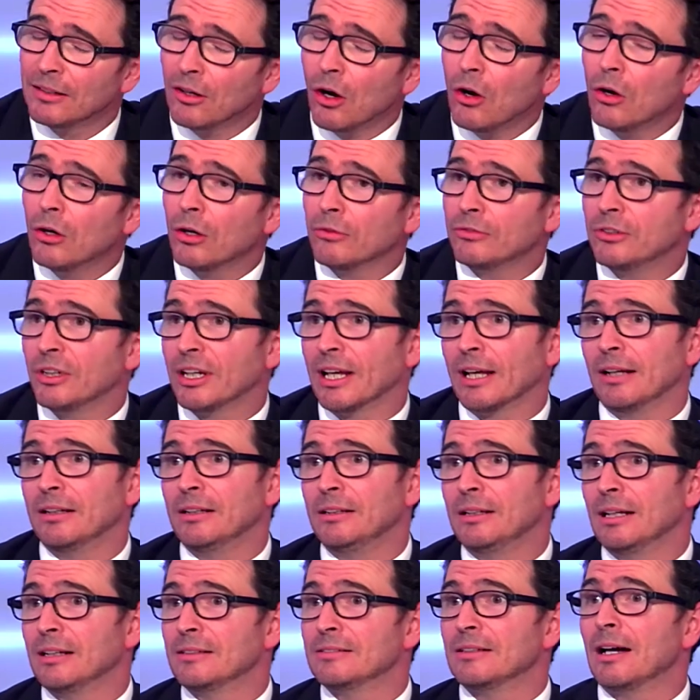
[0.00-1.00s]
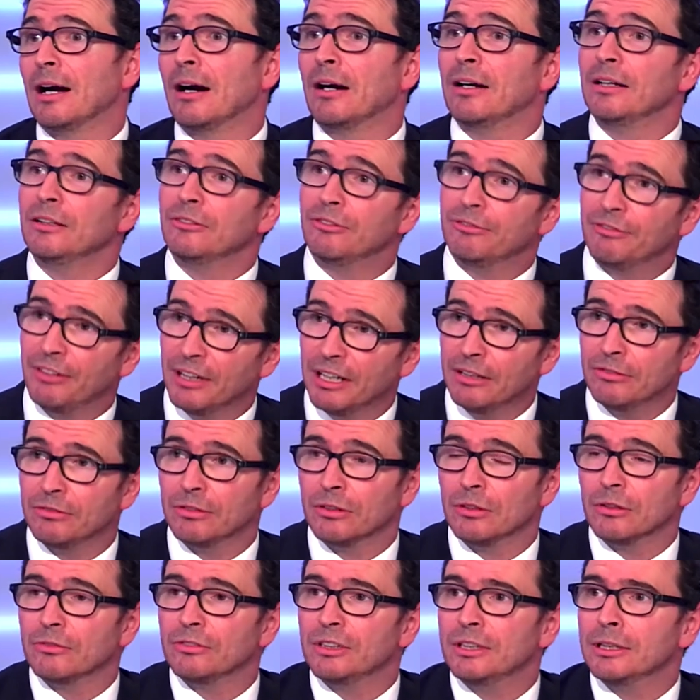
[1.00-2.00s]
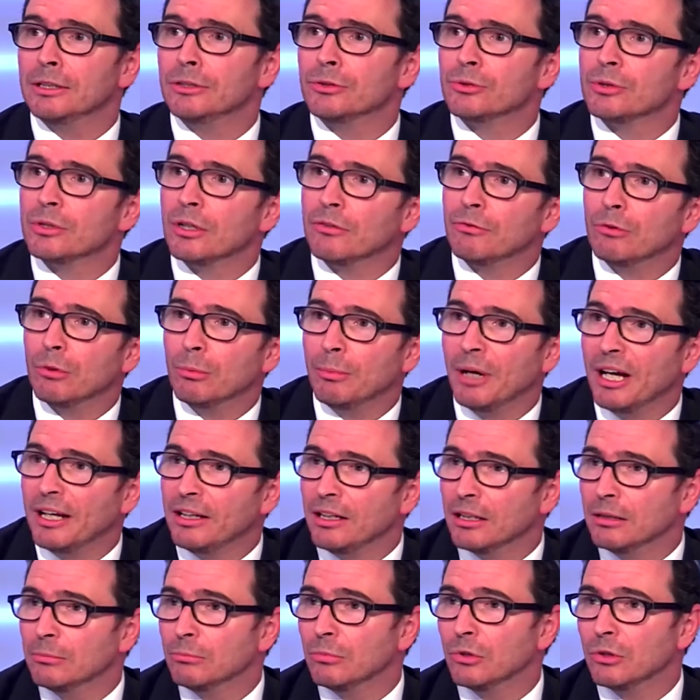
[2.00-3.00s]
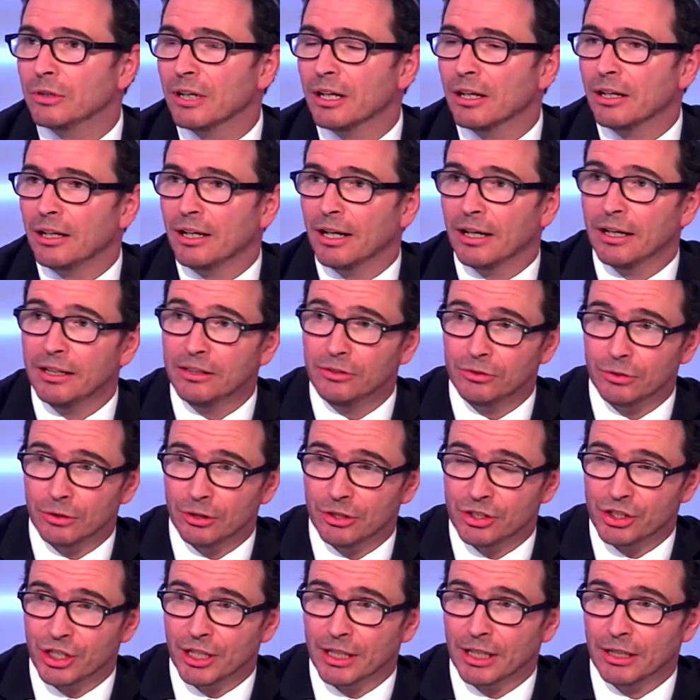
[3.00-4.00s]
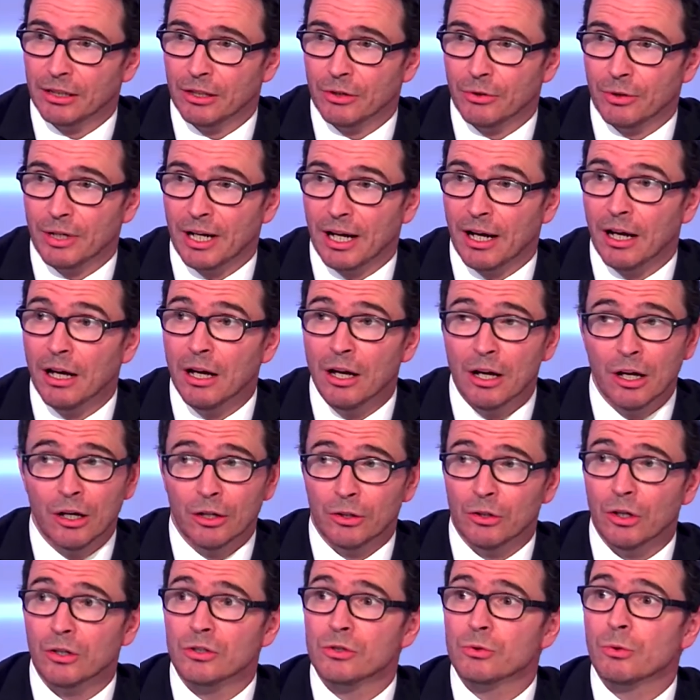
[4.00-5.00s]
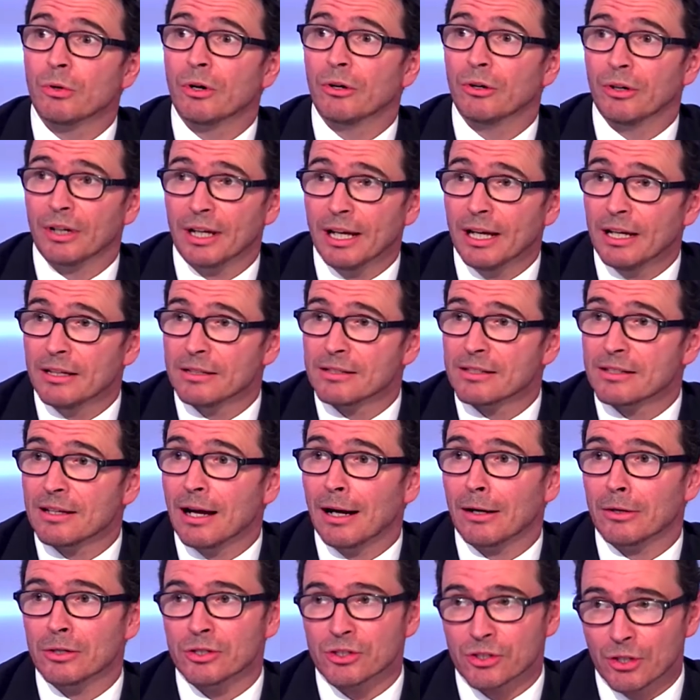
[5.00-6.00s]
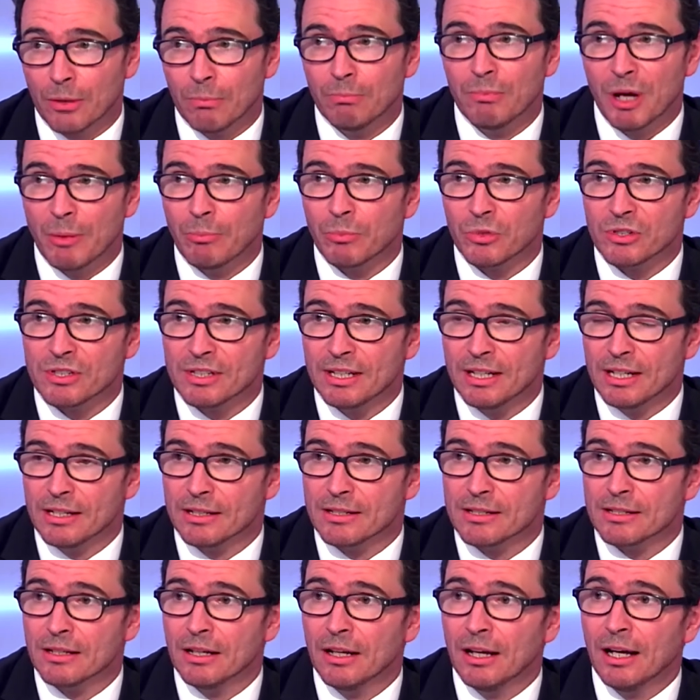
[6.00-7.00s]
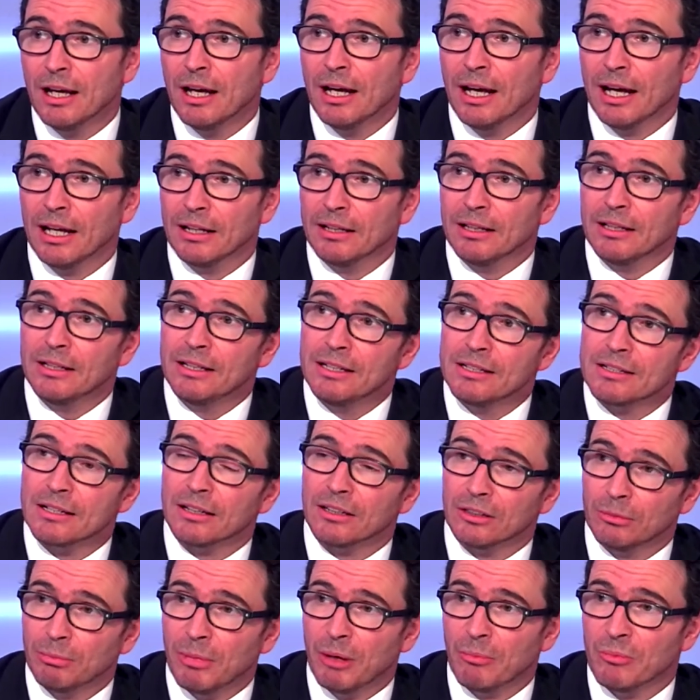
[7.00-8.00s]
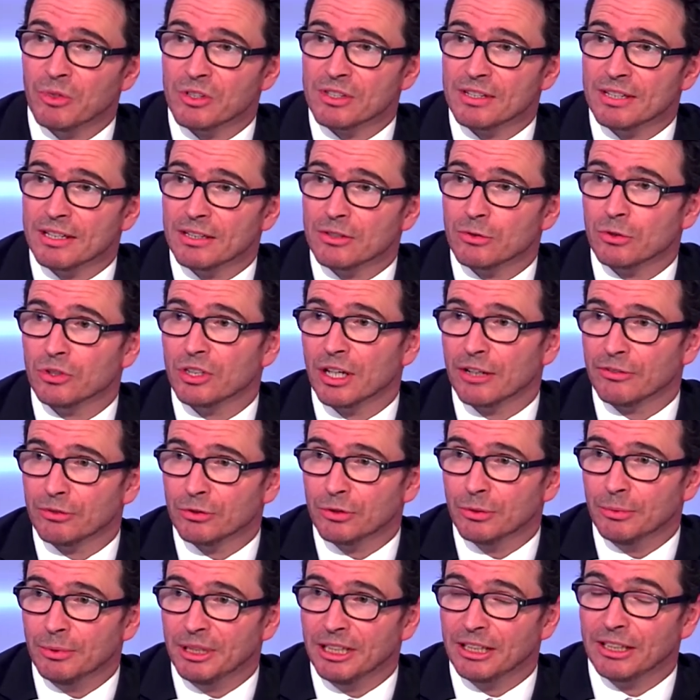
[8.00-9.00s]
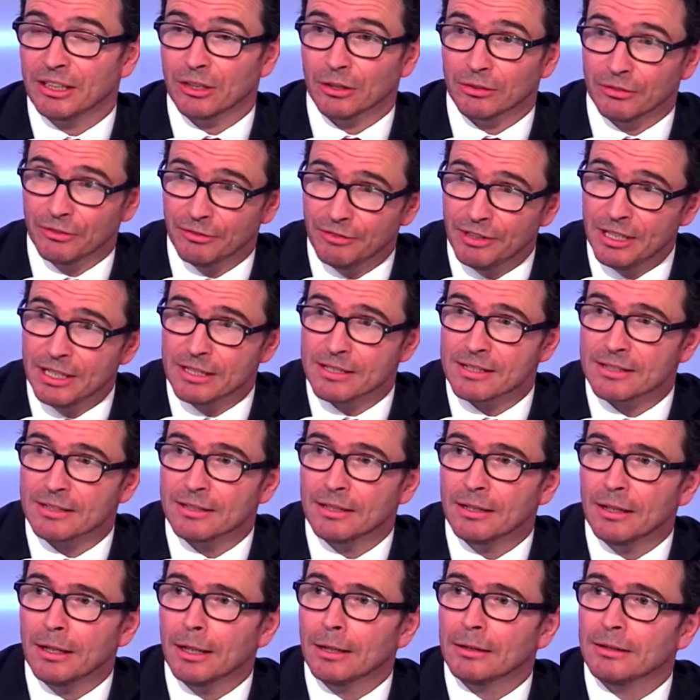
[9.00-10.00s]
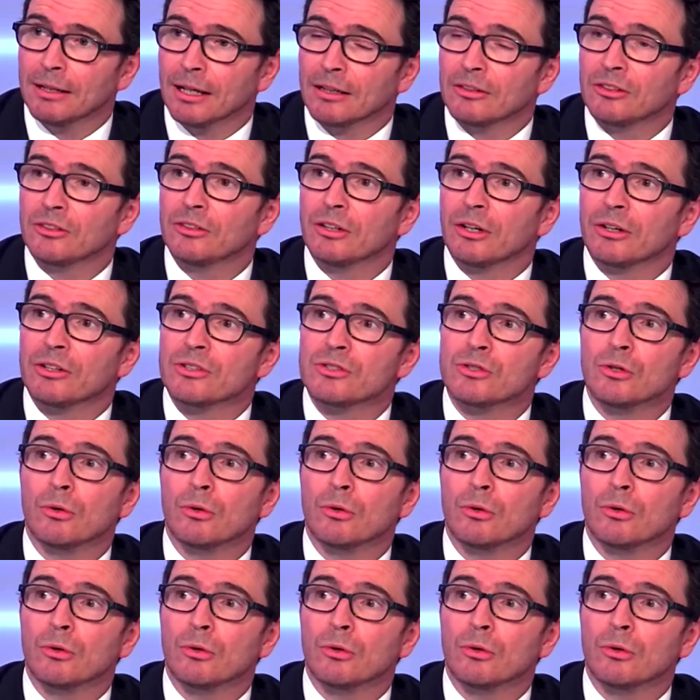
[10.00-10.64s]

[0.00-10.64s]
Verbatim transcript: all of the candidates are in favor of the entry of Romania and Bulgaria into the Schengen area. Those who are against are some member states. And these are the member states which have to be convinced that there is no